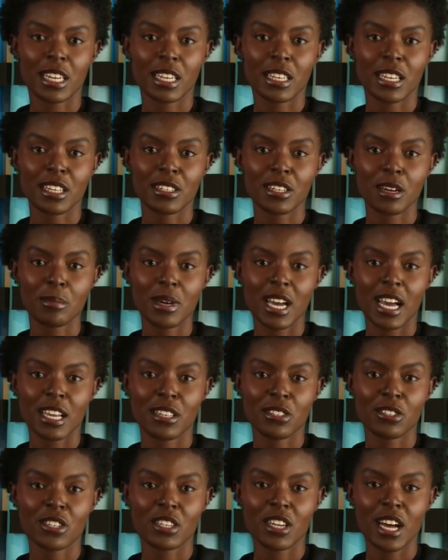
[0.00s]
It
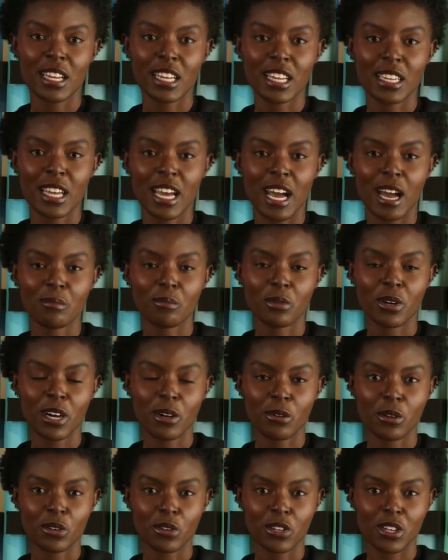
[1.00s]
demands shedding every
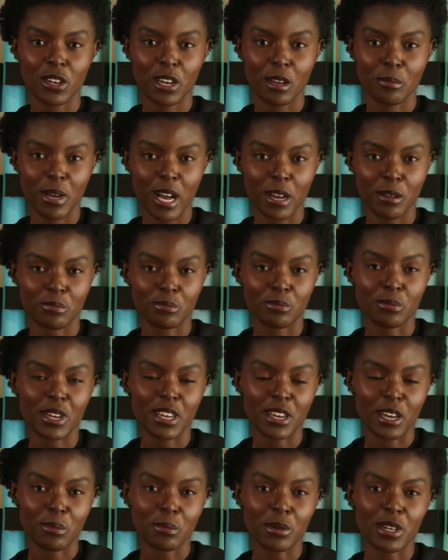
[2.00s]
illusion about
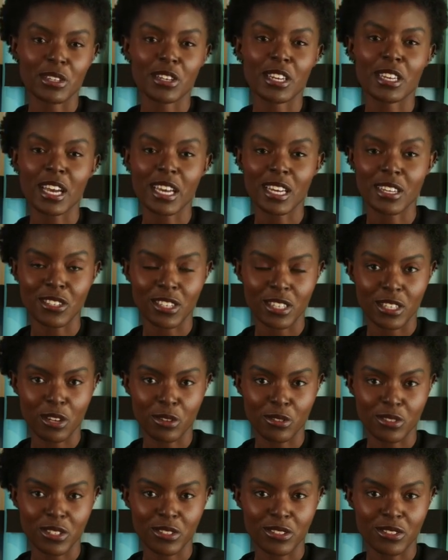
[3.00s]
freedom in today's
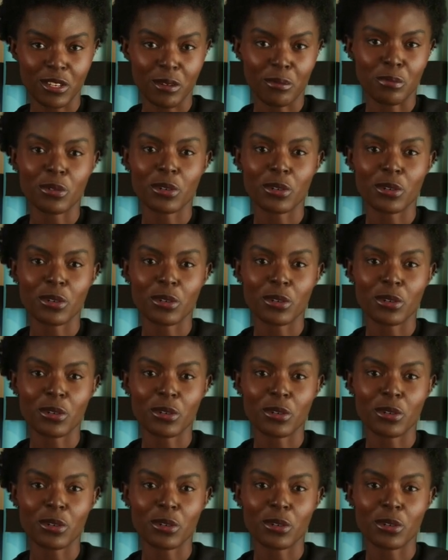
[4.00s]
ecosystem,